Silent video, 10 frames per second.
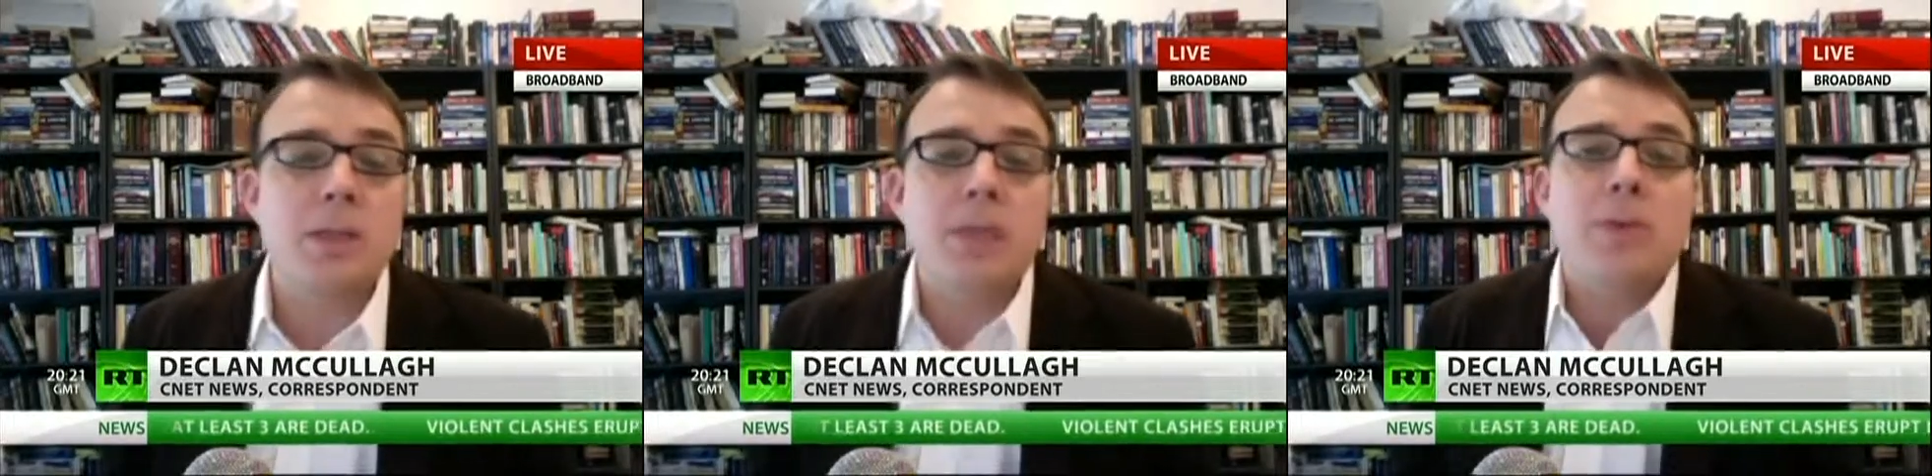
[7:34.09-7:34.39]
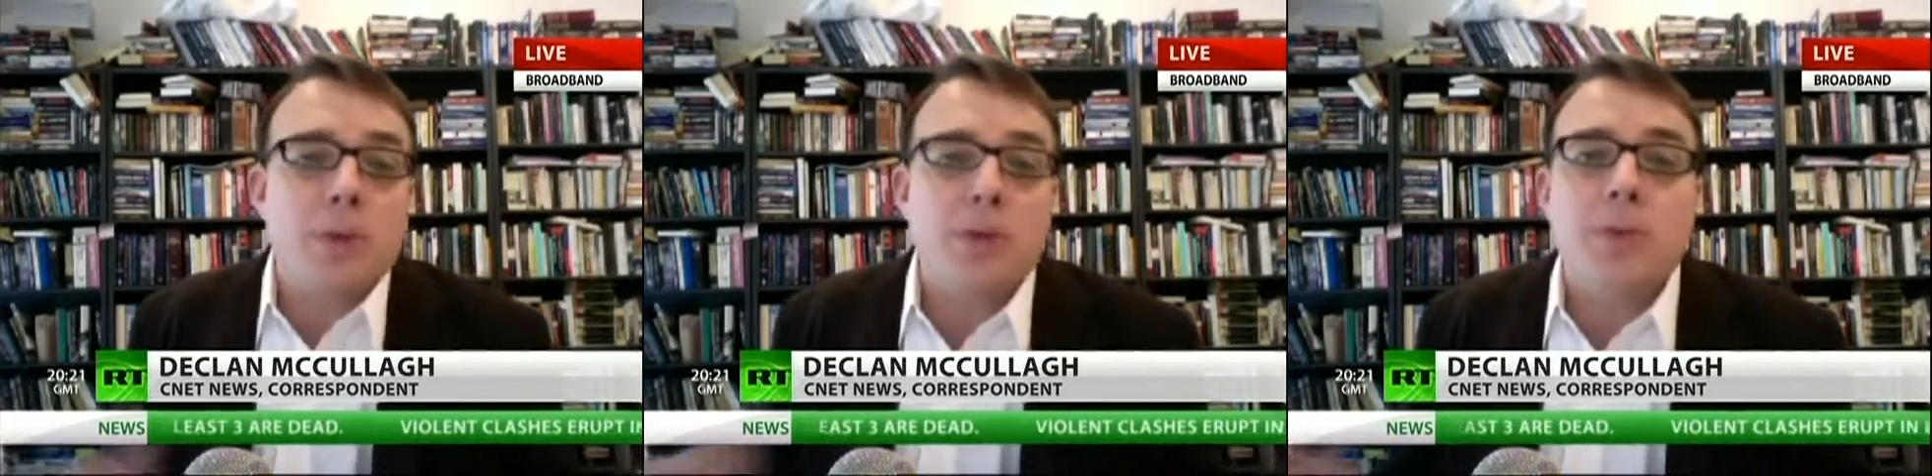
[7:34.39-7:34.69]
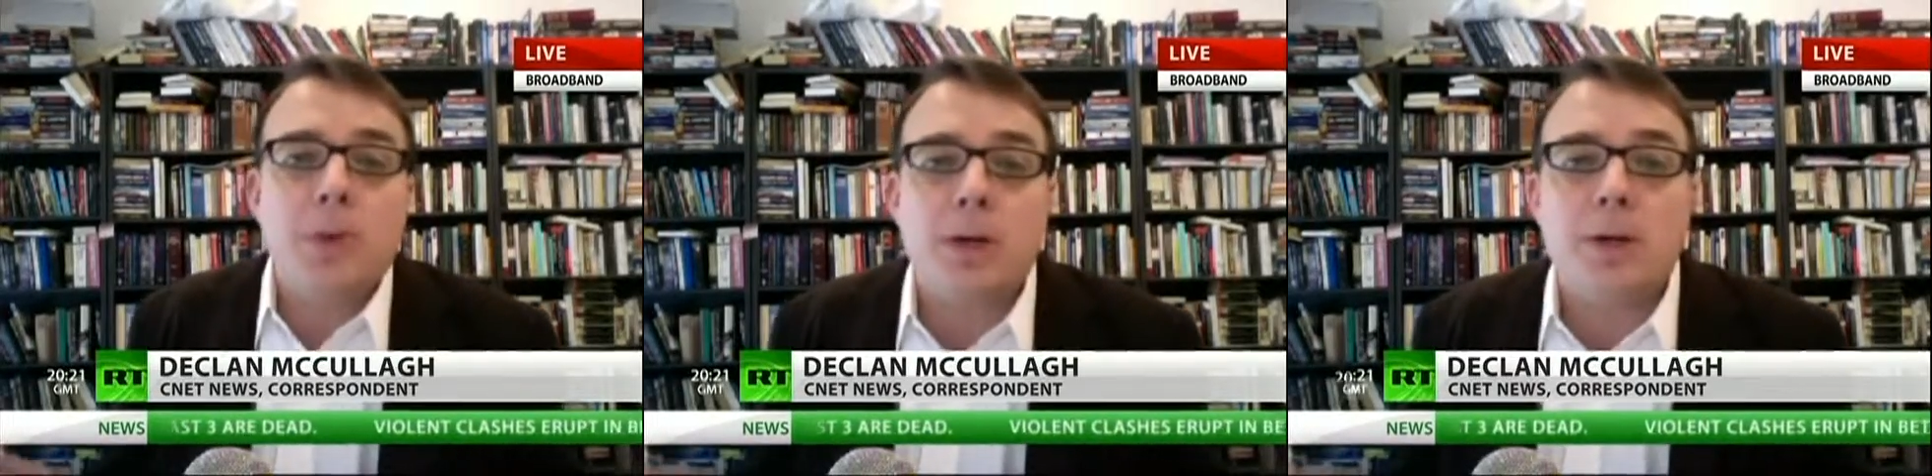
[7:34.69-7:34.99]
I mean, if
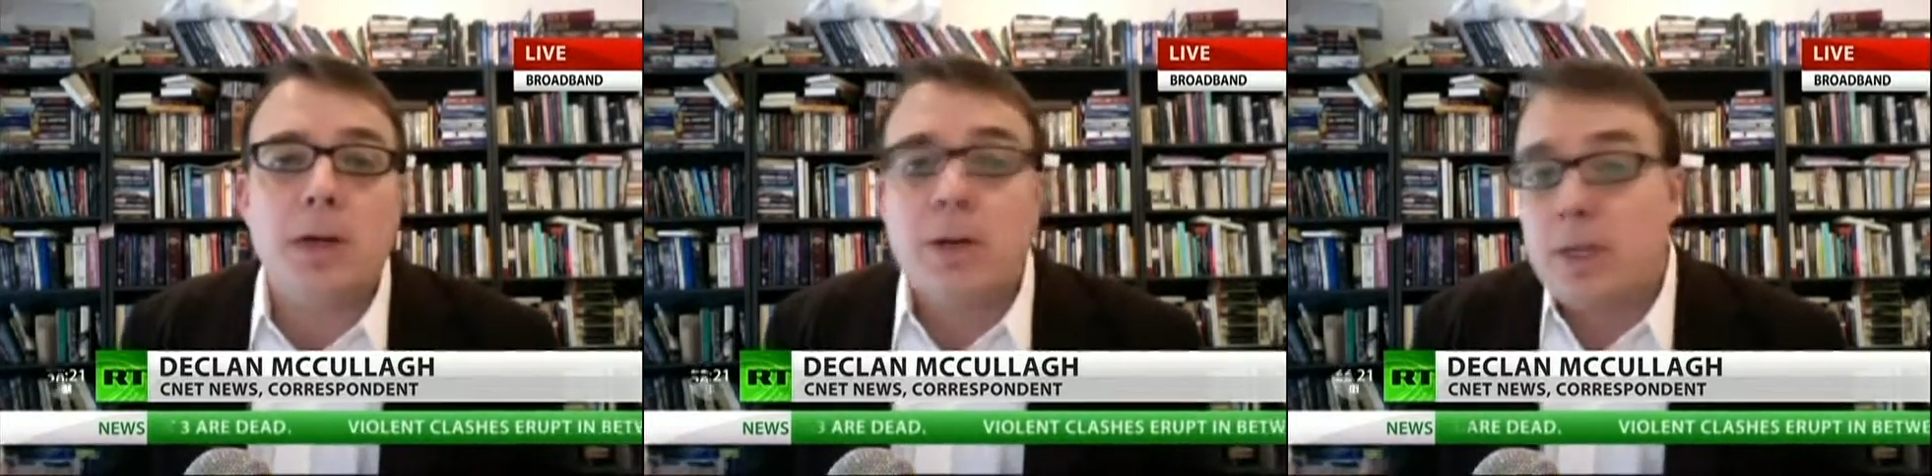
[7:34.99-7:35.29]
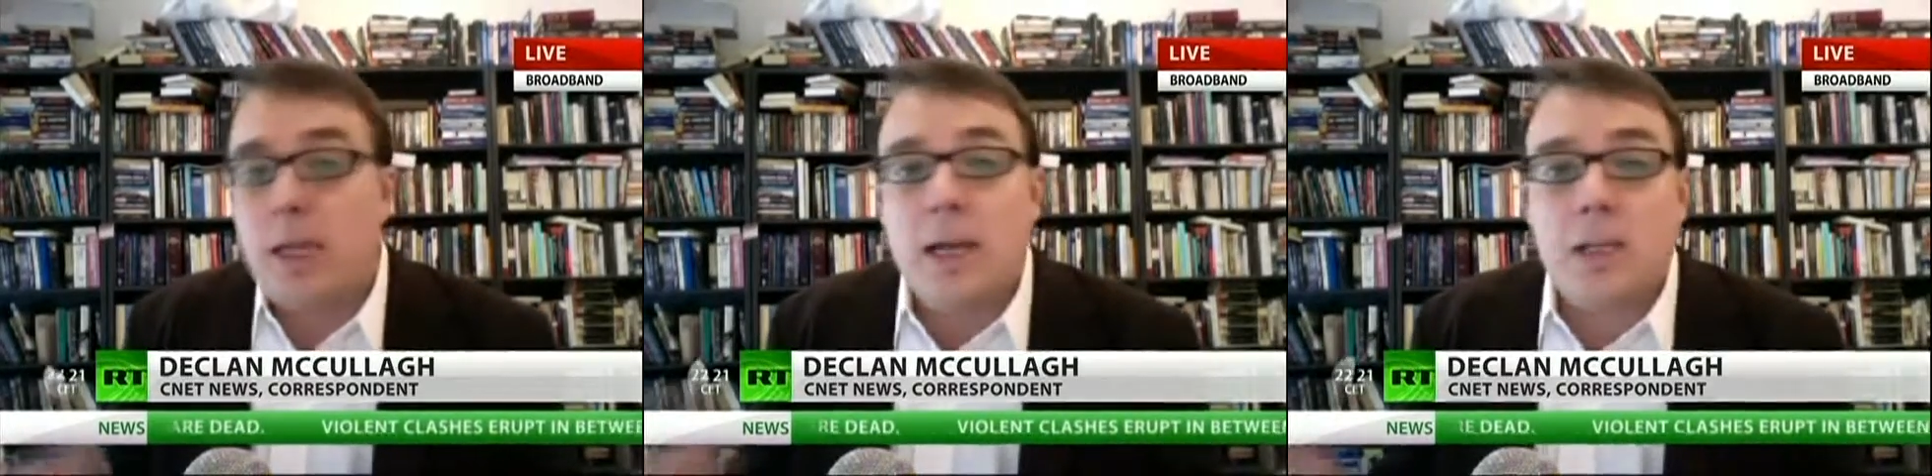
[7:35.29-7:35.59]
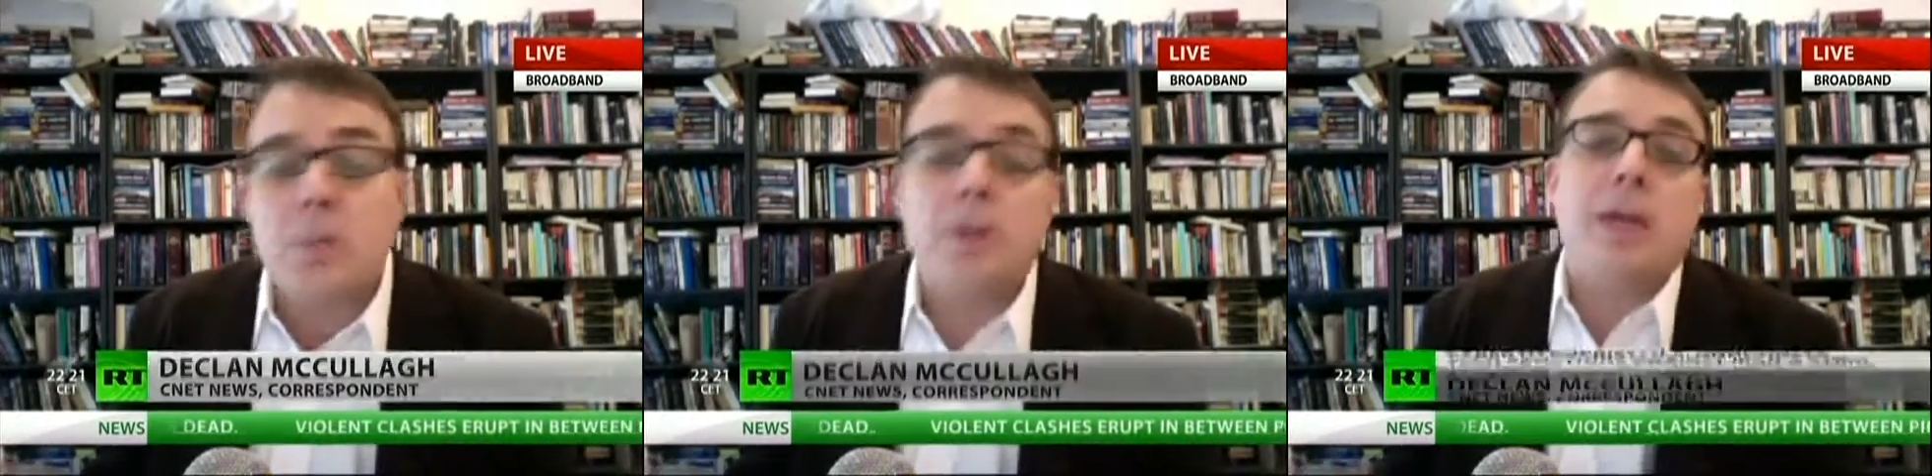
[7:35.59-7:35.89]
you like
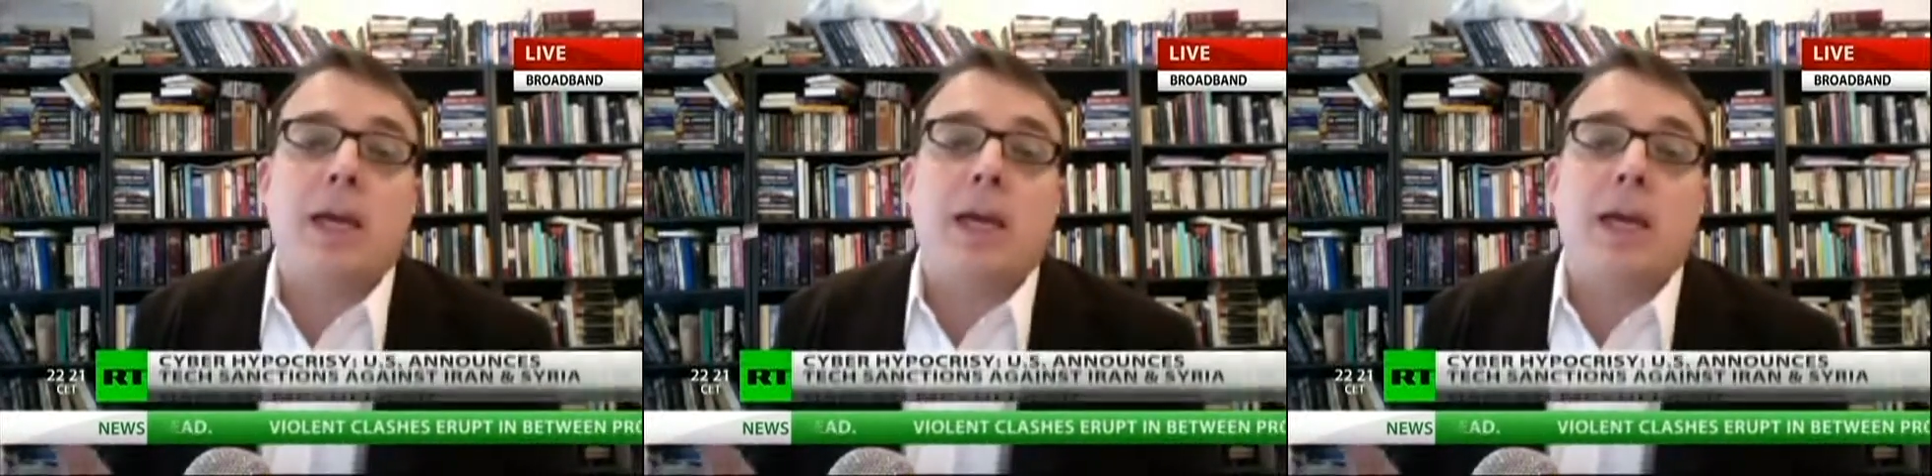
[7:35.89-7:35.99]
this bill,